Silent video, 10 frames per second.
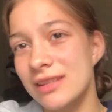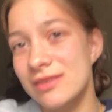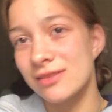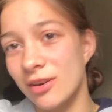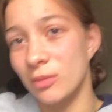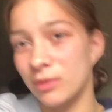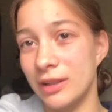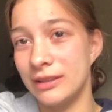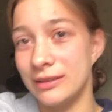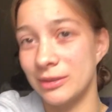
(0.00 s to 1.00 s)
is so
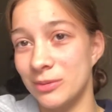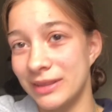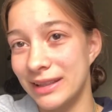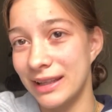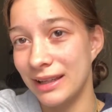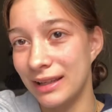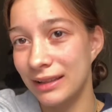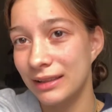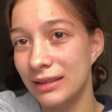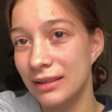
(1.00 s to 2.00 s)
pretty, like what the
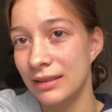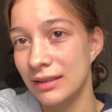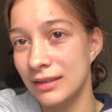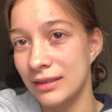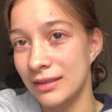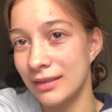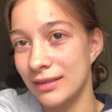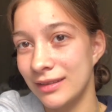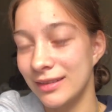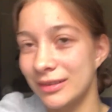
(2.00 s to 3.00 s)
heck?
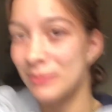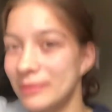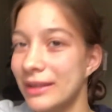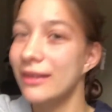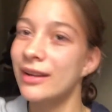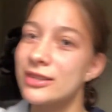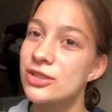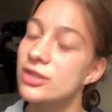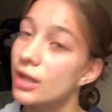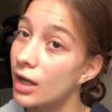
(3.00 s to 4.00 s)
Oh my gosh.
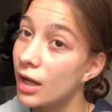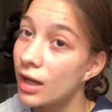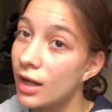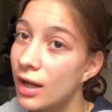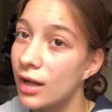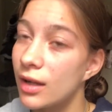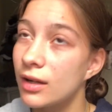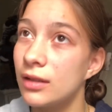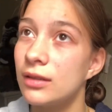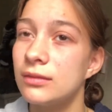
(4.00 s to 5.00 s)

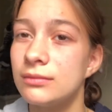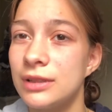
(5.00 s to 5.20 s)
Um